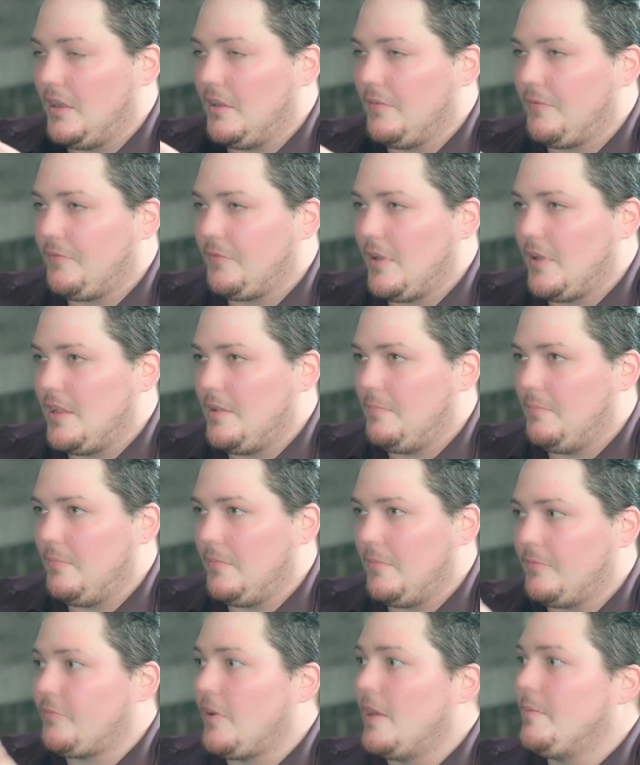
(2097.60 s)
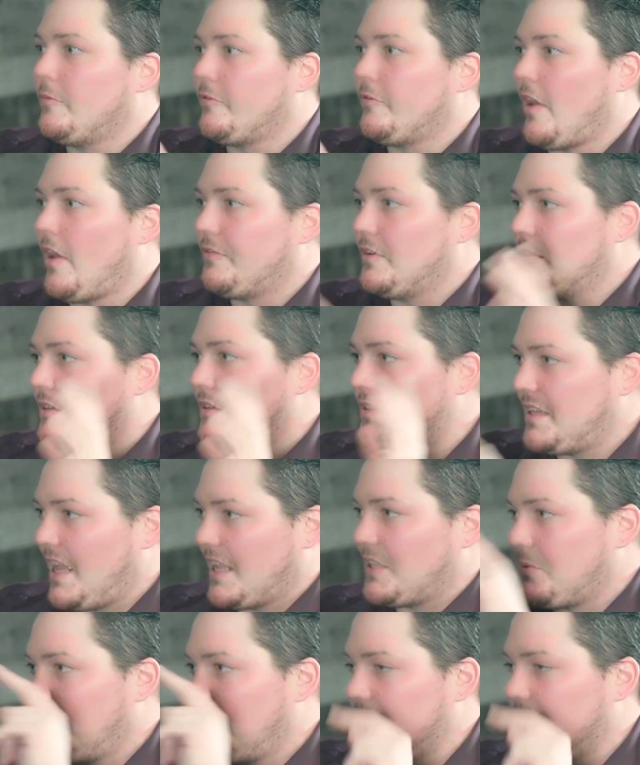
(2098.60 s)
frame of reference.
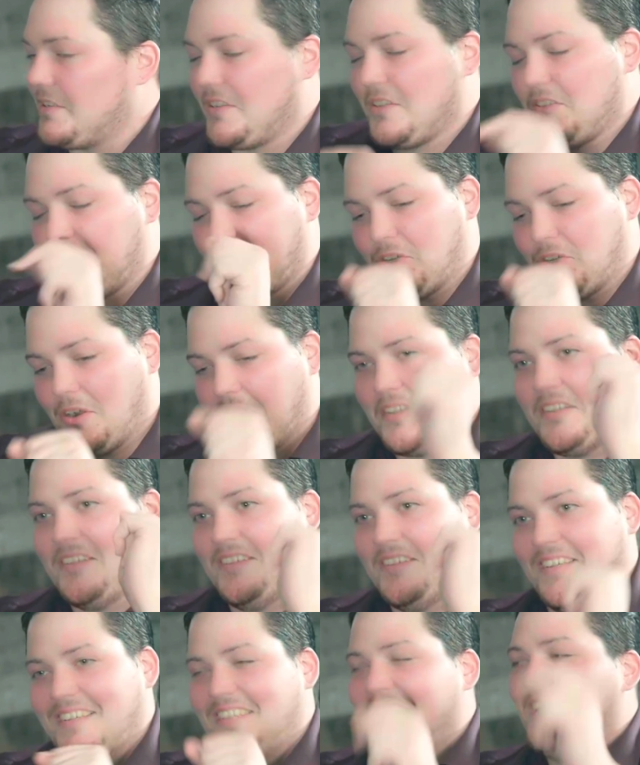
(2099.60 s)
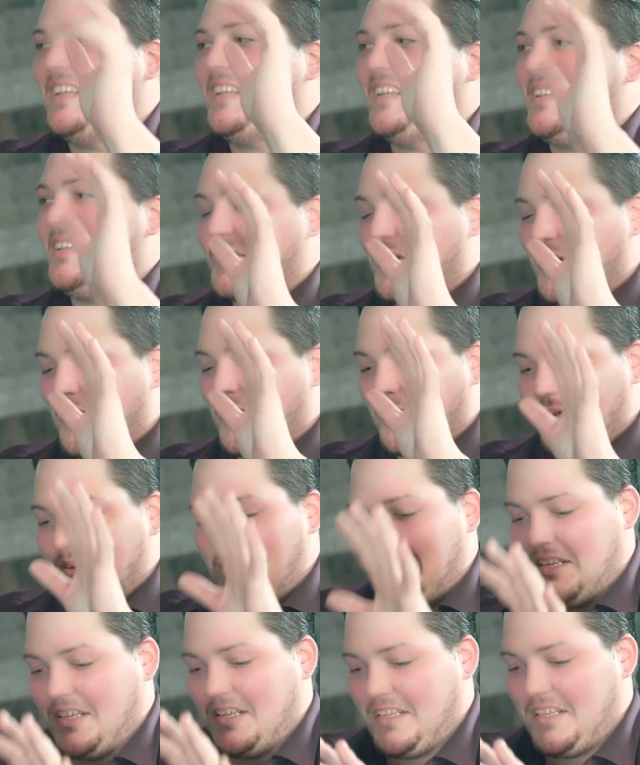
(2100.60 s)
That's what it is. Sorry. So
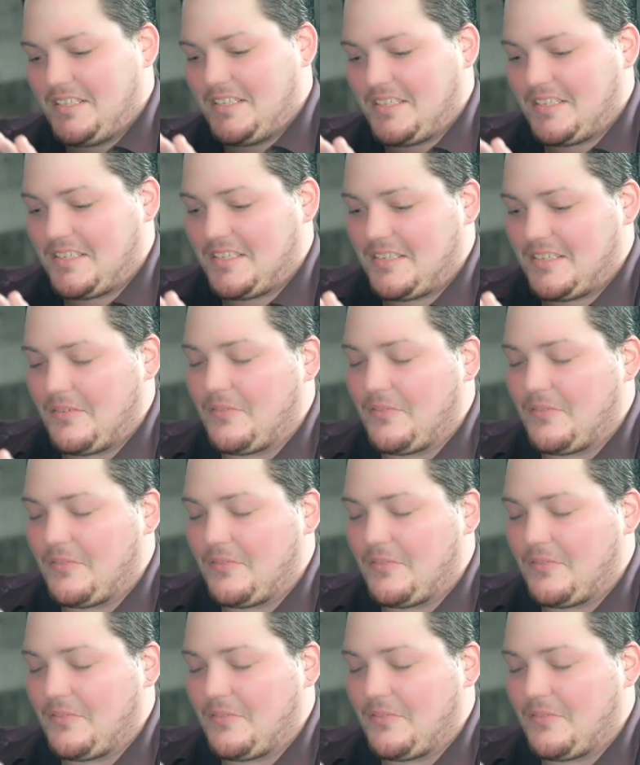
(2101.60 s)
it's